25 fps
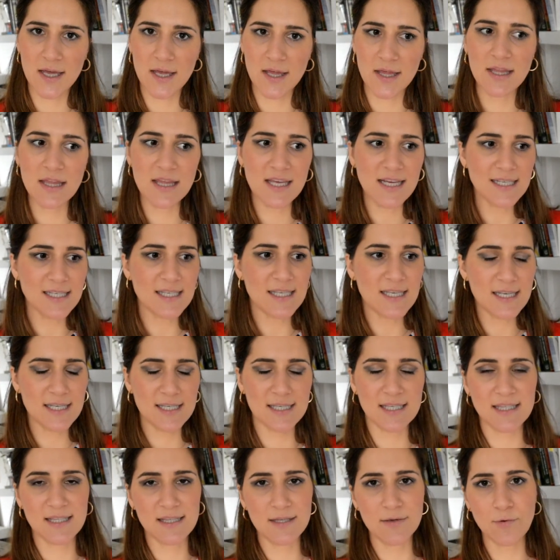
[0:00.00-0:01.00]
this
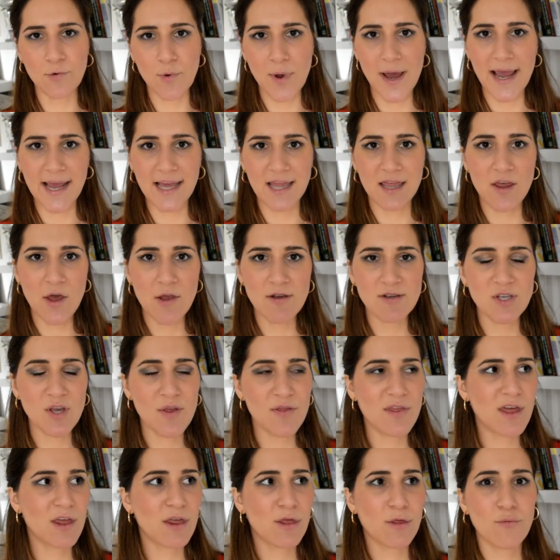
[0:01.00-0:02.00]
is the way, those are
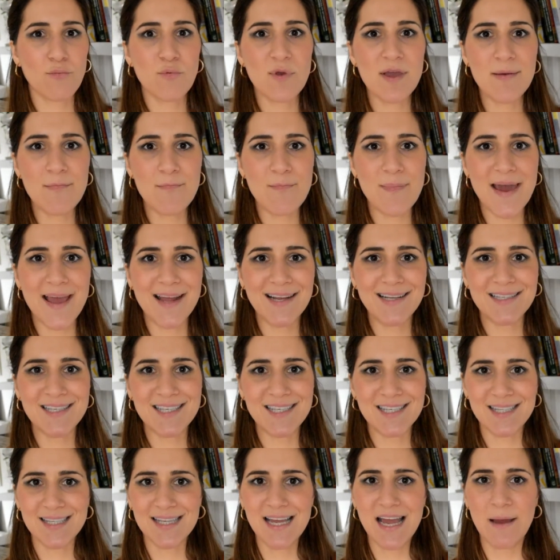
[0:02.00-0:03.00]
the 3 main
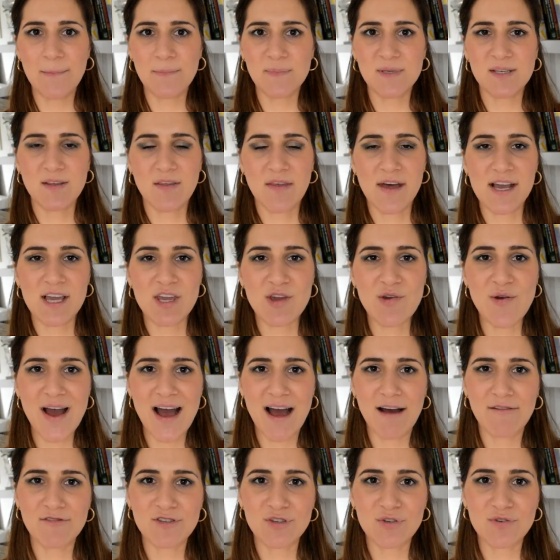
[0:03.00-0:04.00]
steps that you
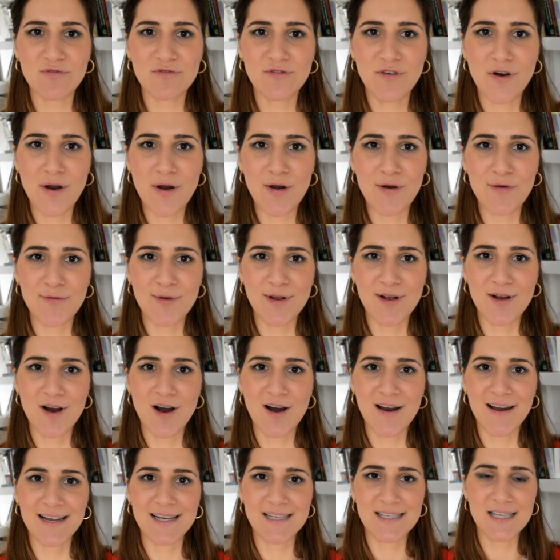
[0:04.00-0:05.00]
have to follow
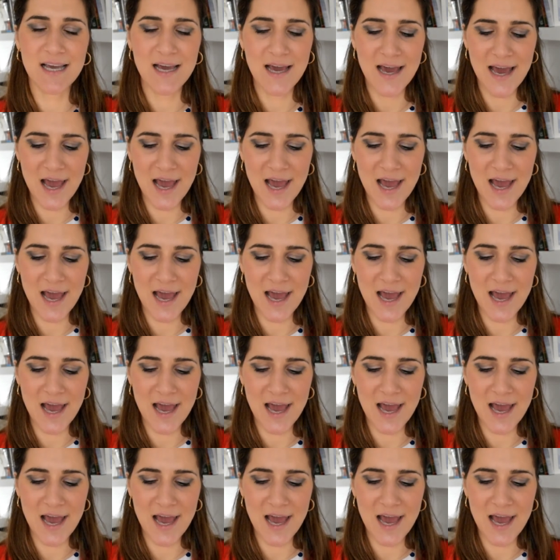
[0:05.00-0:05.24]
regardless.